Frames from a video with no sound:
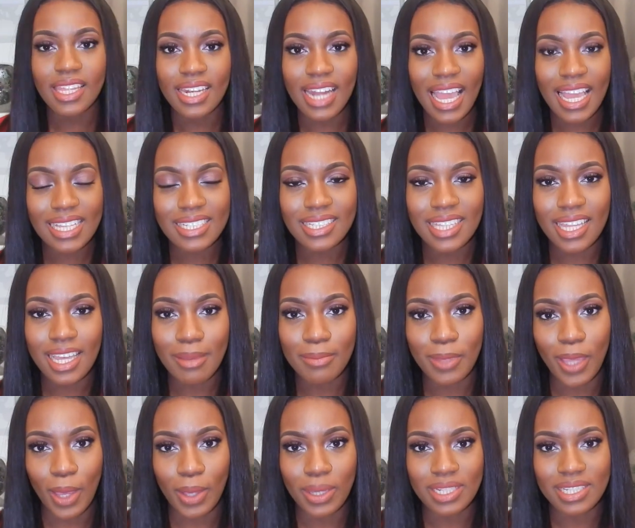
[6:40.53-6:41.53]
The next thing
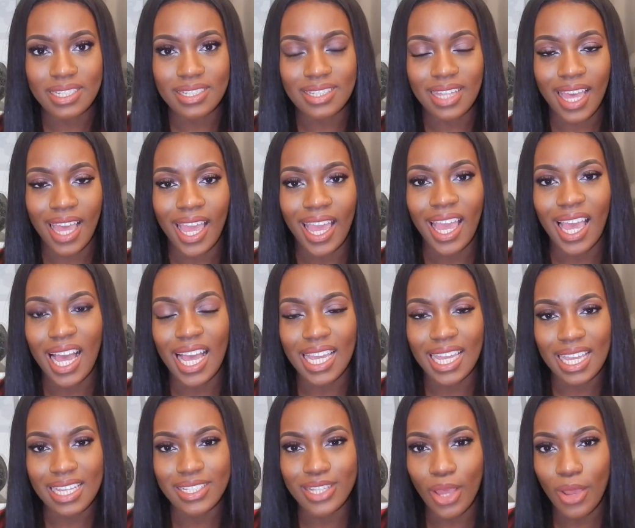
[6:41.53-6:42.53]
I'm going to say, I
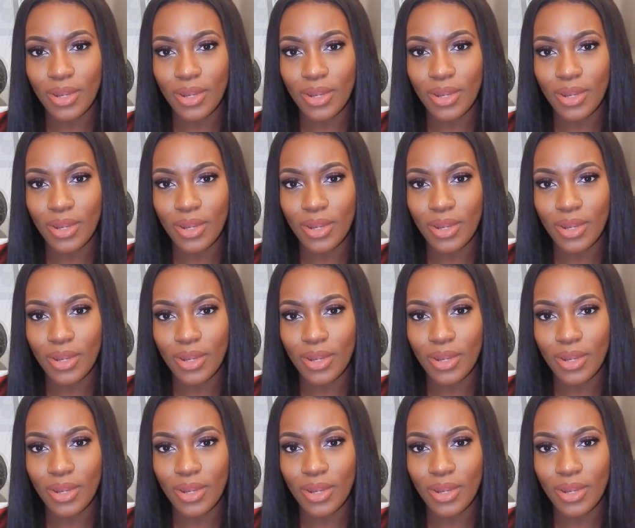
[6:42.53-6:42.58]
guess